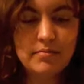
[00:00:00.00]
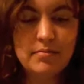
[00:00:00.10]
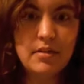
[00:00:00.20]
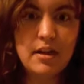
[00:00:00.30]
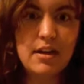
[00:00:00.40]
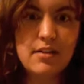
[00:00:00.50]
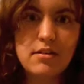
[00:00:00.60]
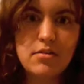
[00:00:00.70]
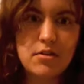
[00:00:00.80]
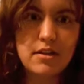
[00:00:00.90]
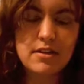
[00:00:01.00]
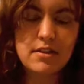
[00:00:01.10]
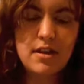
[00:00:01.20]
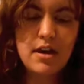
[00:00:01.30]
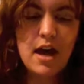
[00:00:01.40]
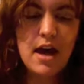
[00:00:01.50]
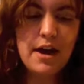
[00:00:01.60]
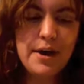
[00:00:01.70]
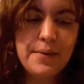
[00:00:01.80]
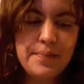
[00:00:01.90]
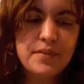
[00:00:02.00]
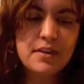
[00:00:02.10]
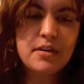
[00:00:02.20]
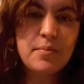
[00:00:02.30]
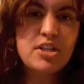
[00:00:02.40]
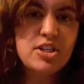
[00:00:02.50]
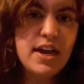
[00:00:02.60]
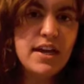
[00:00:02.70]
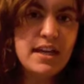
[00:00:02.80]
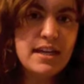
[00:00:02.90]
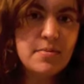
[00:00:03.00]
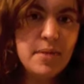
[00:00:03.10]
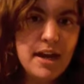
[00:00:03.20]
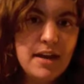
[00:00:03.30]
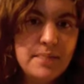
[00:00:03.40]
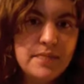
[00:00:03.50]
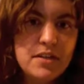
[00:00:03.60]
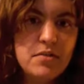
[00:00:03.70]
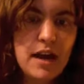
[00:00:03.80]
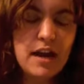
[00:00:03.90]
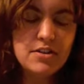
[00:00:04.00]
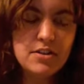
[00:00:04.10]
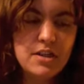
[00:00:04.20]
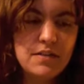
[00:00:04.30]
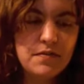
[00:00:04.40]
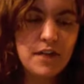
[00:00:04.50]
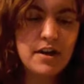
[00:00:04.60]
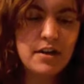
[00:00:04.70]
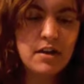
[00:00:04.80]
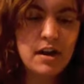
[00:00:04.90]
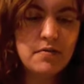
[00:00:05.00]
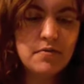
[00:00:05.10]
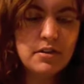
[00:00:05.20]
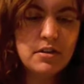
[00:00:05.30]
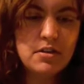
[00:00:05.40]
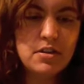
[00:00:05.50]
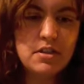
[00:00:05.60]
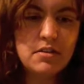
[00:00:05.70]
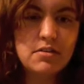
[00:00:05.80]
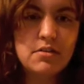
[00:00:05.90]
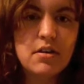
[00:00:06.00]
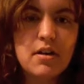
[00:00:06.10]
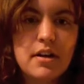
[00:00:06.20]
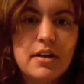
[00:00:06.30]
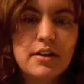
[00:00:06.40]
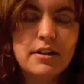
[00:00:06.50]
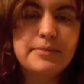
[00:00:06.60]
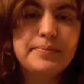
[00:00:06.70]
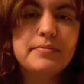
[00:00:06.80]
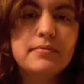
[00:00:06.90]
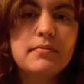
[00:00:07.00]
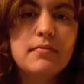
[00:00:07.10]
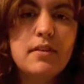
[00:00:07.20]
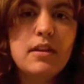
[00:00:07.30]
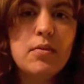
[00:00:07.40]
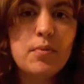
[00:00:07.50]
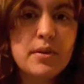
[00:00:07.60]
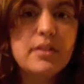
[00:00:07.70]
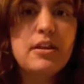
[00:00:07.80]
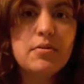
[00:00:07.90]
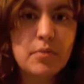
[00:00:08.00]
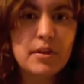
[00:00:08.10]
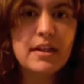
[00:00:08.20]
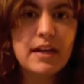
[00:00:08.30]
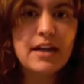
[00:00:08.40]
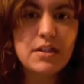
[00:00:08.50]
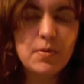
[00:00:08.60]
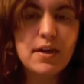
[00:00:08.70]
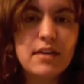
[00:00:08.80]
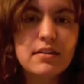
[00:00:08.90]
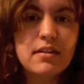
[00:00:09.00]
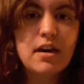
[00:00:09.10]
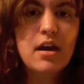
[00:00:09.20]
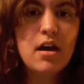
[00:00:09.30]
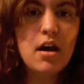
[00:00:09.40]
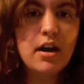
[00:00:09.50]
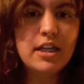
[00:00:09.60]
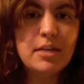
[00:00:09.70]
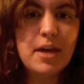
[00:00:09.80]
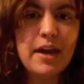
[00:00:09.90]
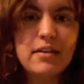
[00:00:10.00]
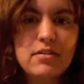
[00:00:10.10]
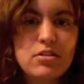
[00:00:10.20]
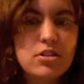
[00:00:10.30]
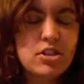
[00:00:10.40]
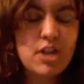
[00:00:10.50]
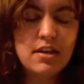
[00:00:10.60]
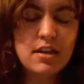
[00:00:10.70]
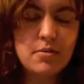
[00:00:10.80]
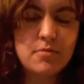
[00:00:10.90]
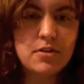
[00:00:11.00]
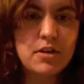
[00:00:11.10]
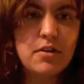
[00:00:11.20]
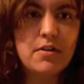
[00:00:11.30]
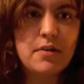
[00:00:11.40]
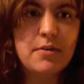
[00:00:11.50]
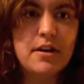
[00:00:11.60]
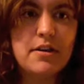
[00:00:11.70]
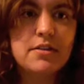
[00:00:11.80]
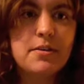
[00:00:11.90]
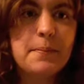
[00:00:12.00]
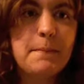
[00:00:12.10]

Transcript: I guess ignore this. But check eBay. You actually can find a lot of really good deals on really, really nice wigs on eBay. So just check there before you go anywhere else.